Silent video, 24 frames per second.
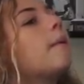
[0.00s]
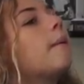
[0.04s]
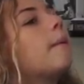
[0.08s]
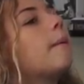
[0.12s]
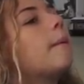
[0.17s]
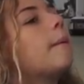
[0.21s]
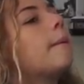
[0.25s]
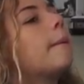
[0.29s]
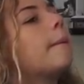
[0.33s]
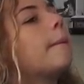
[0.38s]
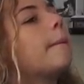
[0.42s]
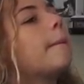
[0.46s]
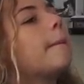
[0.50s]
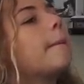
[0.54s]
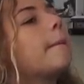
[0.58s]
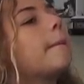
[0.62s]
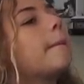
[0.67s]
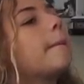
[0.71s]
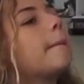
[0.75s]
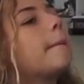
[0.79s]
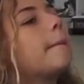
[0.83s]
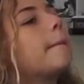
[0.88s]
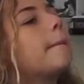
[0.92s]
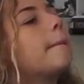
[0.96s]

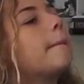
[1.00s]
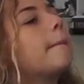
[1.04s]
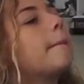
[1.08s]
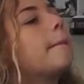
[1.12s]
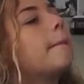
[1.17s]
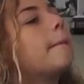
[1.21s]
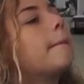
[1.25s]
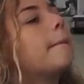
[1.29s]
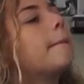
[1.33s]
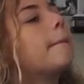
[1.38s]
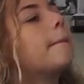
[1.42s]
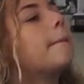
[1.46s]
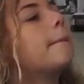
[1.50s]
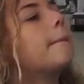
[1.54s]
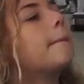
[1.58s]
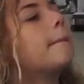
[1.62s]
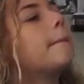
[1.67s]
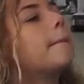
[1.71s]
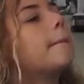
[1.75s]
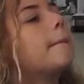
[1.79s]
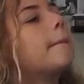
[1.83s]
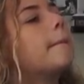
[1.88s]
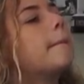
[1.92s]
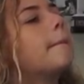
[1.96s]

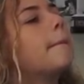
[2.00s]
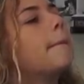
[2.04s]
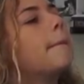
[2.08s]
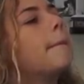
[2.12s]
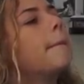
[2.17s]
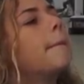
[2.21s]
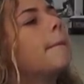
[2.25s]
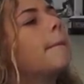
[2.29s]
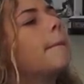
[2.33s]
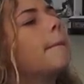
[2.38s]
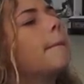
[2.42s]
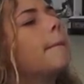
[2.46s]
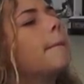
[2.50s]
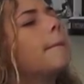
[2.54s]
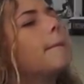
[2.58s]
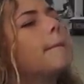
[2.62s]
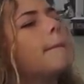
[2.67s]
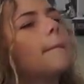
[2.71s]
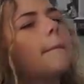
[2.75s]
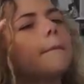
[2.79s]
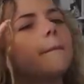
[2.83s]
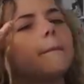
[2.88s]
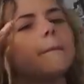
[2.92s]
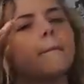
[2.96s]

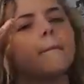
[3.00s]
[no speech]